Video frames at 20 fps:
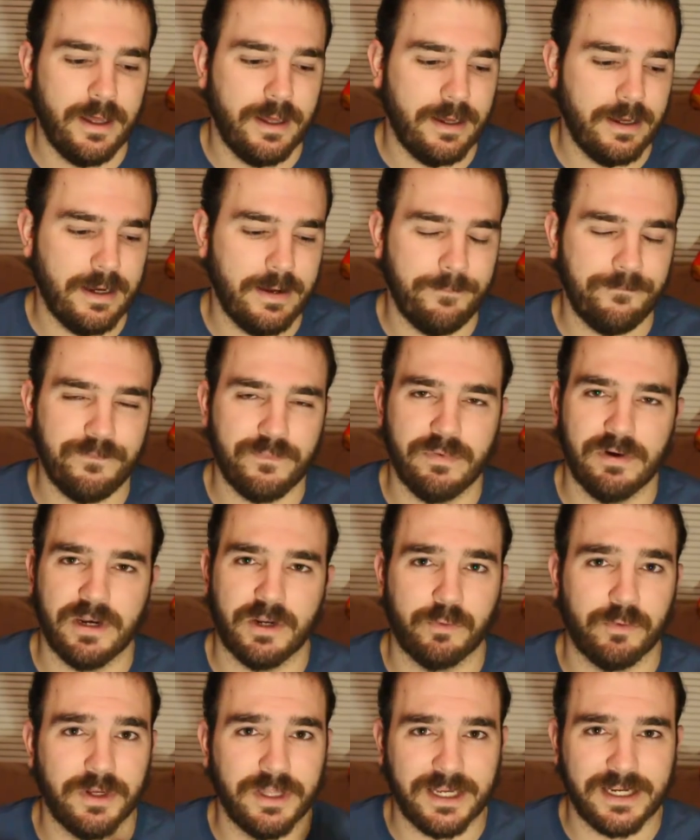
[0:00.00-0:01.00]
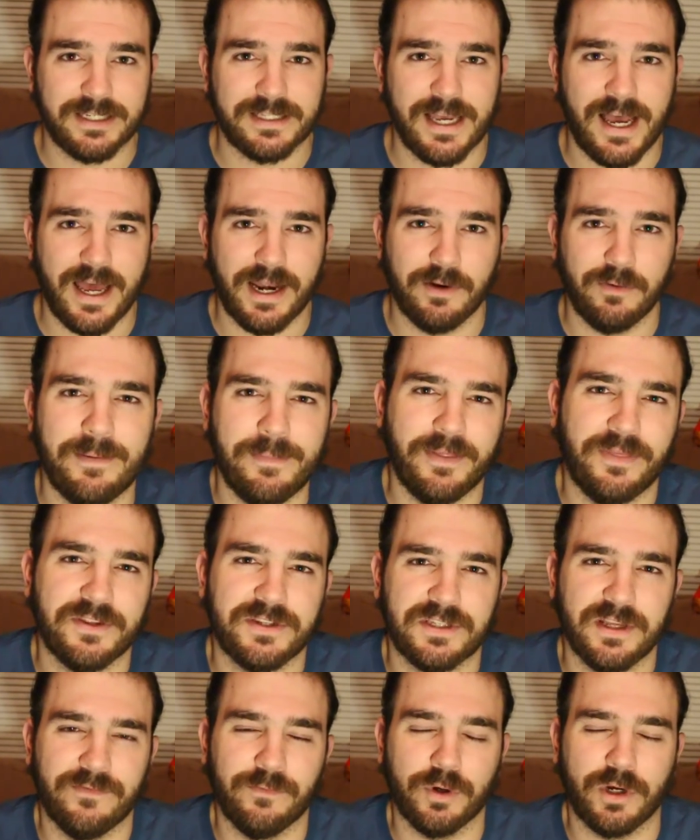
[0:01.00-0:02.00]
But really excited about the
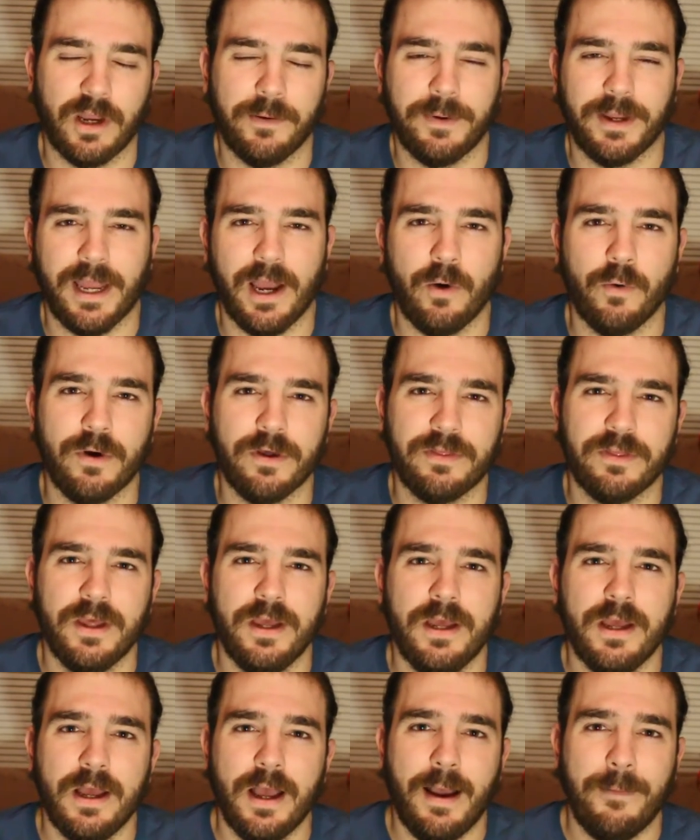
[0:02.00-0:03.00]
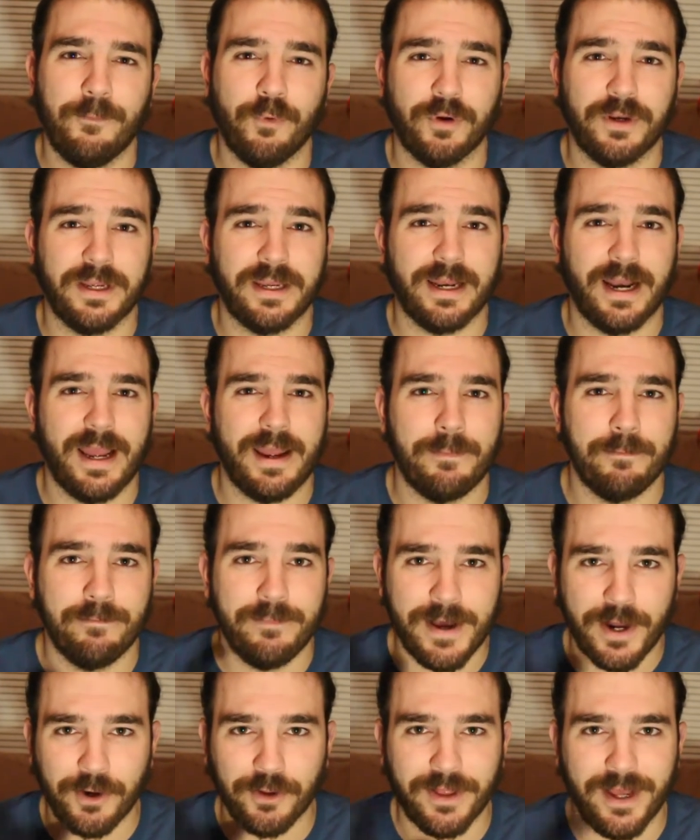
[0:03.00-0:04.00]
stuff we're coming out with. I'm going to get a
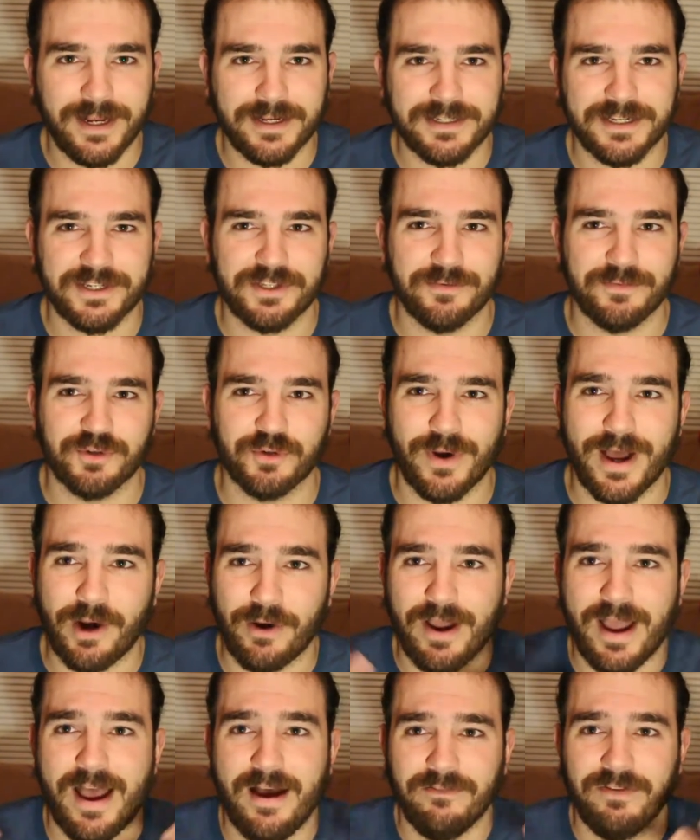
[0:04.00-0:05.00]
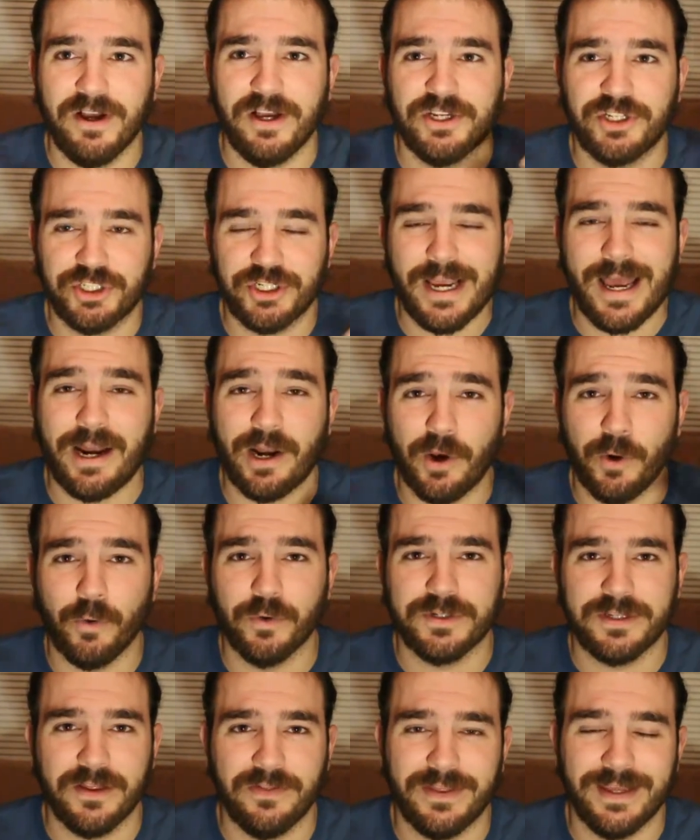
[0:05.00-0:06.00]
better light system so I don't have
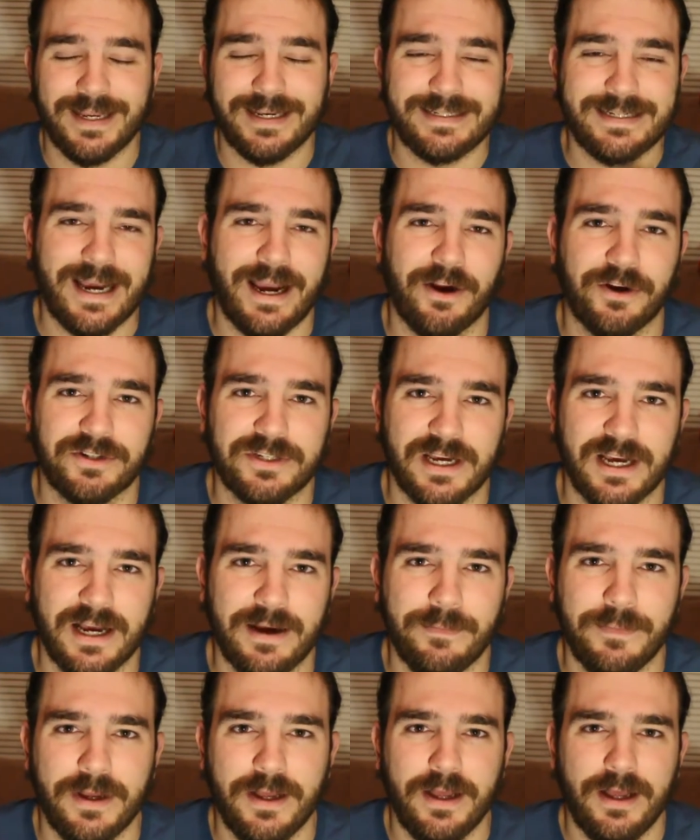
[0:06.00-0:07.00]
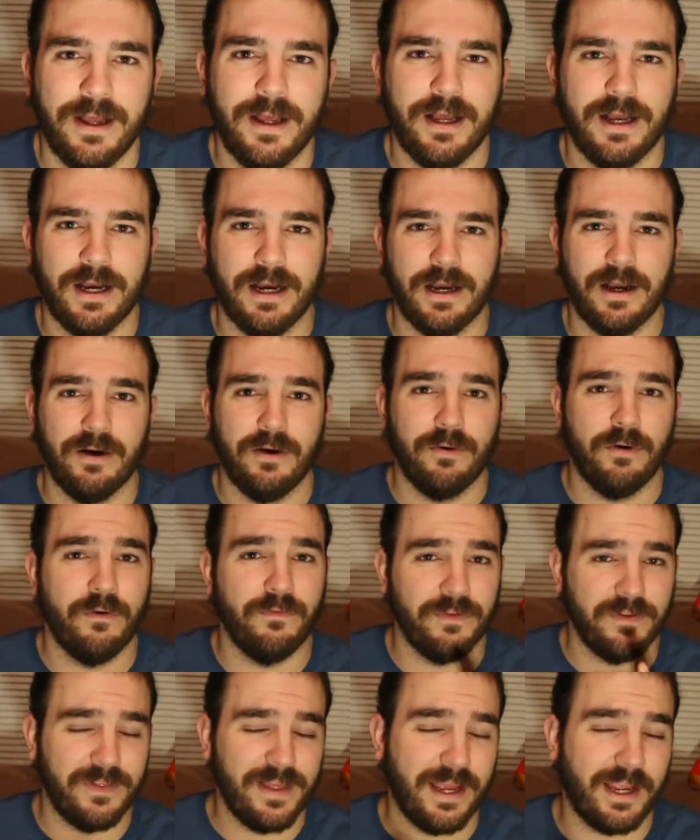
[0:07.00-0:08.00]
shadows the entire time.
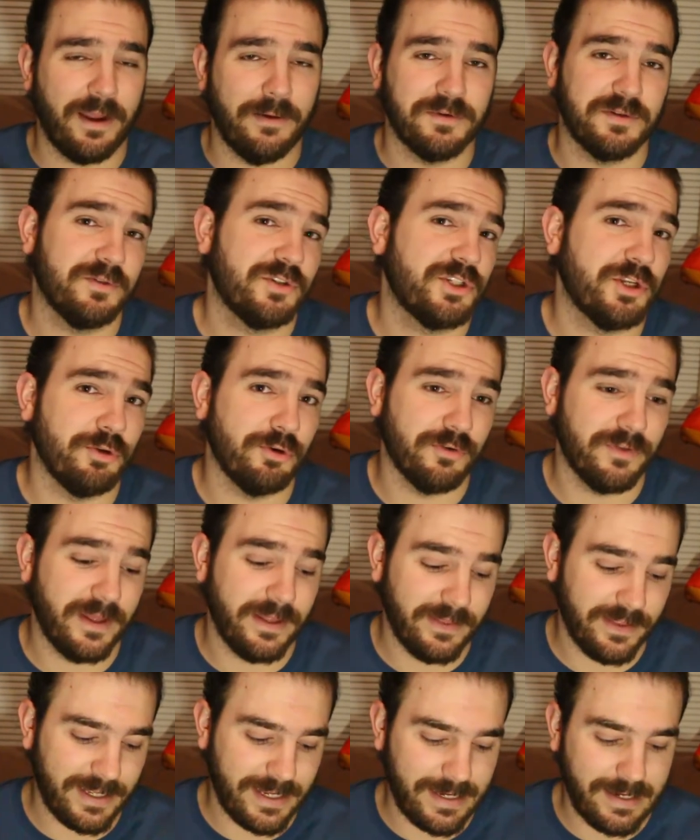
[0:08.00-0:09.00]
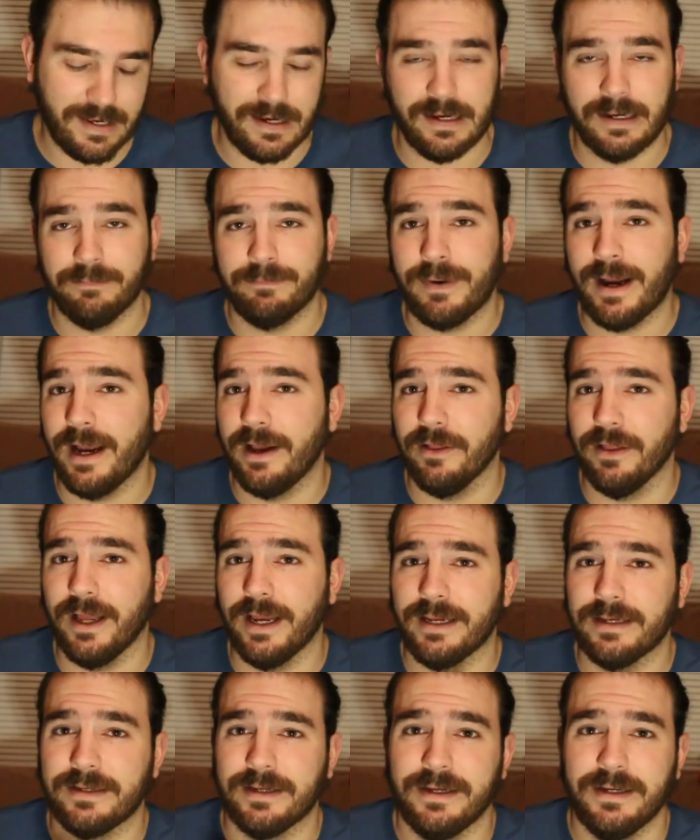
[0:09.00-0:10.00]
Hopefully that comes sooner than the
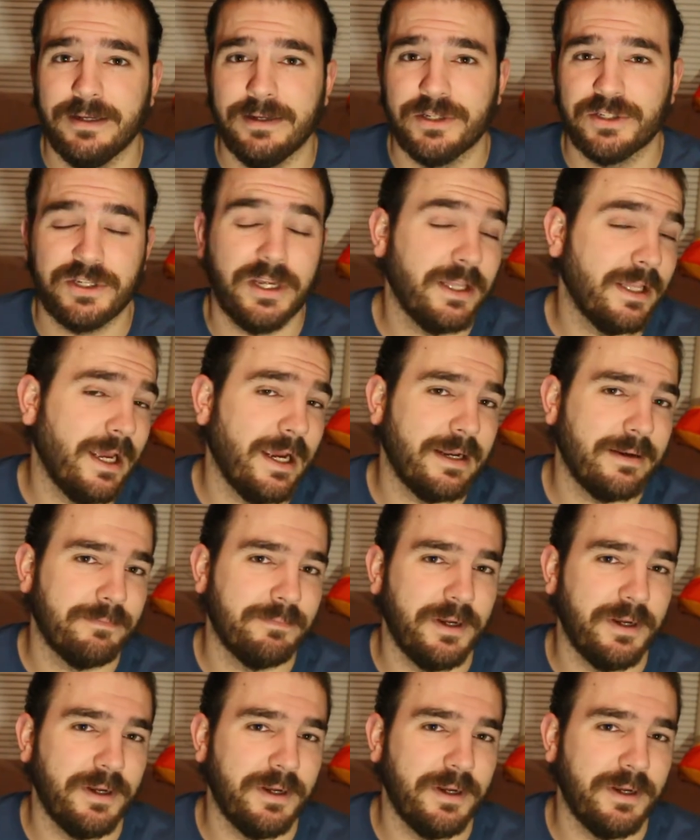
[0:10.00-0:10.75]
BioLite sunlight.